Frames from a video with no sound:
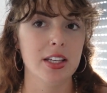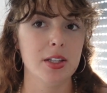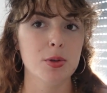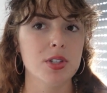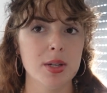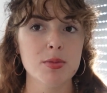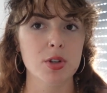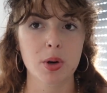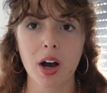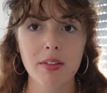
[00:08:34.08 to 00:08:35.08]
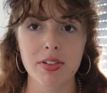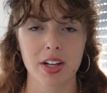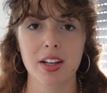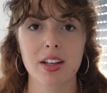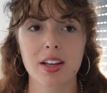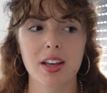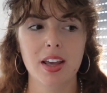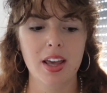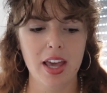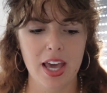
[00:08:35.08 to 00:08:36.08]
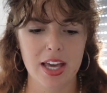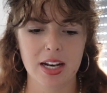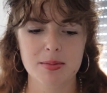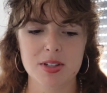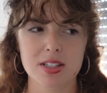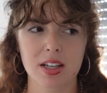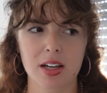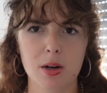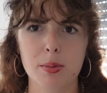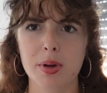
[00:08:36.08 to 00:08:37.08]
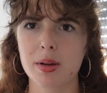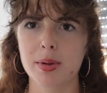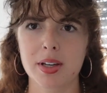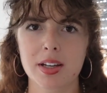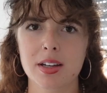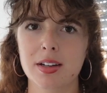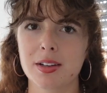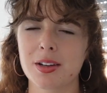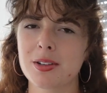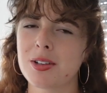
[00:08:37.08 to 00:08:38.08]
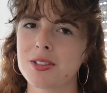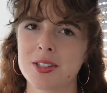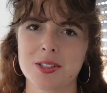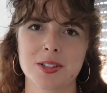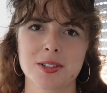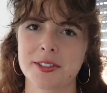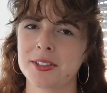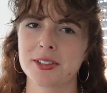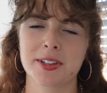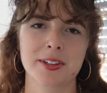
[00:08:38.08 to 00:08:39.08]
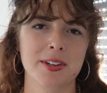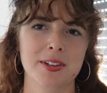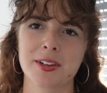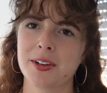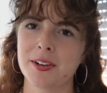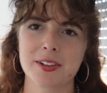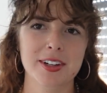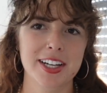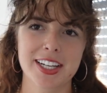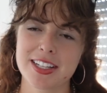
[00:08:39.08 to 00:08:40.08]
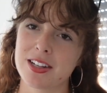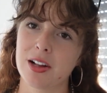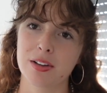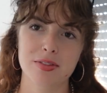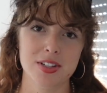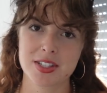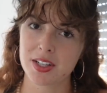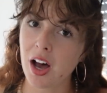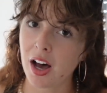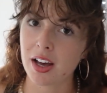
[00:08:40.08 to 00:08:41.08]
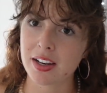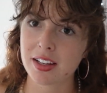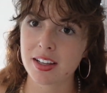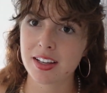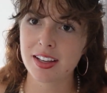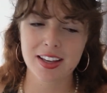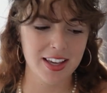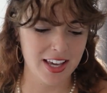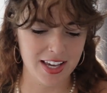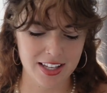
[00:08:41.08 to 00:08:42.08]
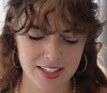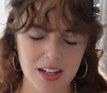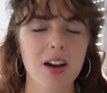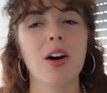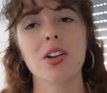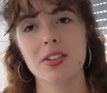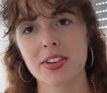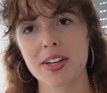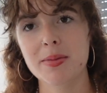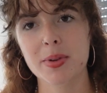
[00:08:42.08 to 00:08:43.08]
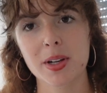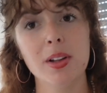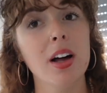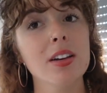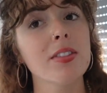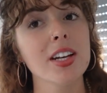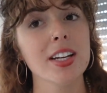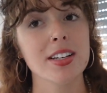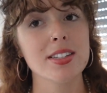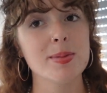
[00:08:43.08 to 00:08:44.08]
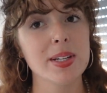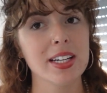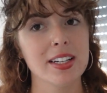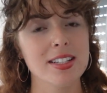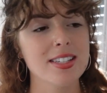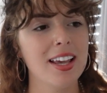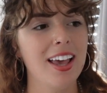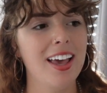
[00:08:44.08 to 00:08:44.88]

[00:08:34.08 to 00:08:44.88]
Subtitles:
you seem so confident. And I'm just like, oh baby, no. It is all a facade. And not all of it, but a lot of it is, because